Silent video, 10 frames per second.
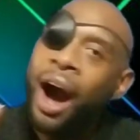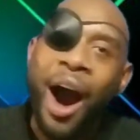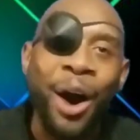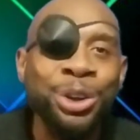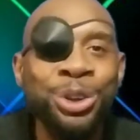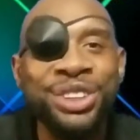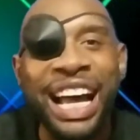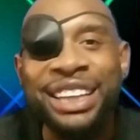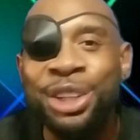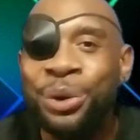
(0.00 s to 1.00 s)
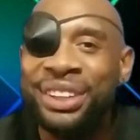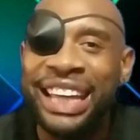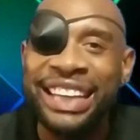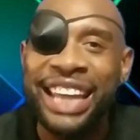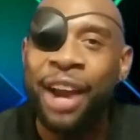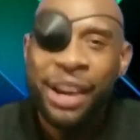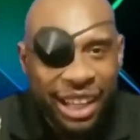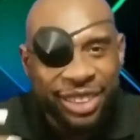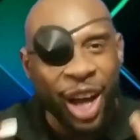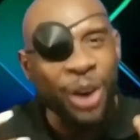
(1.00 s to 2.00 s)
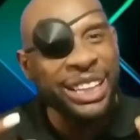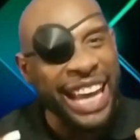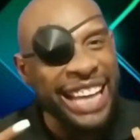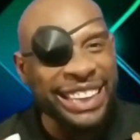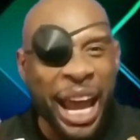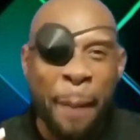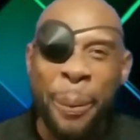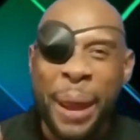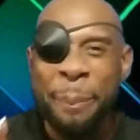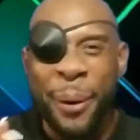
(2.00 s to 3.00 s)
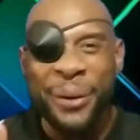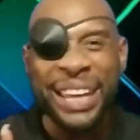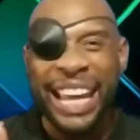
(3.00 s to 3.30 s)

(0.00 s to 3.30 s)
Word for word: All you have to do is get there. So get there, people.